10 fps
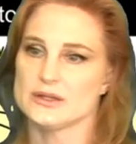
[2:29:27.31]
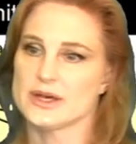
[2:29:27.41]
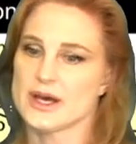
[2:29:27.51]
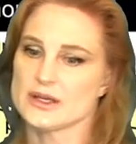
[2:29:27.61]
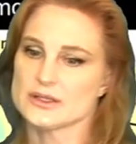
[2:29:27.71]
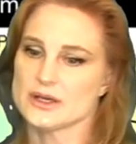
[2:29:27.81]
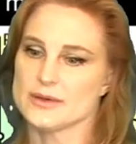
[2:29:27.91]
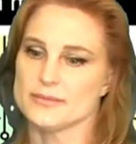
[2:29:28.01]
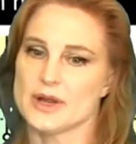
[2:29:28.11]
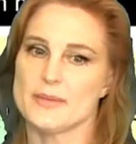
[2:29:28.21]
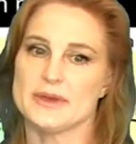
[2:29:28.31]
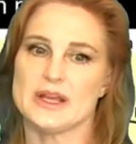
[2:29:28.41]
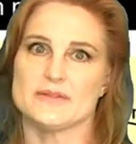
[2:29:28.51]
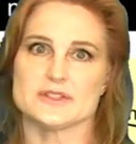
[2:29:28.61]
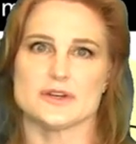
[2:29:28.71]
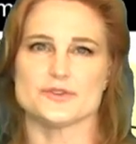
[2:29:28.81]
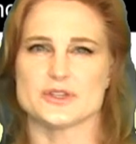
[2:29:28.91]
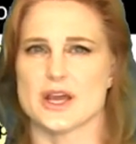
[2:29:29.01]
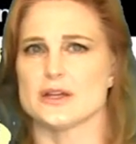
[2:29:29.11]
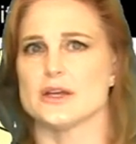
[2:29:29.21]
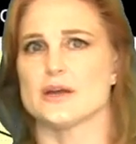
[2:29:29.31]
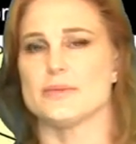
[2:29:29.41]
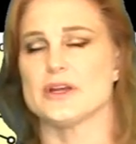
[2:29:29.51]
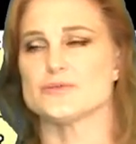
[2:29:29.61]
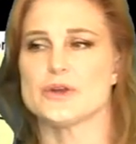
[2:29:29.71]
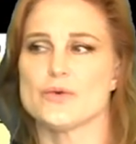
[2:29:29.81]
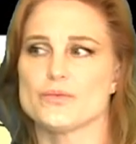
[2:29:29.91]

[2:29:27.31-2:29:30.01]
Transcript: that not many of us understand yet, because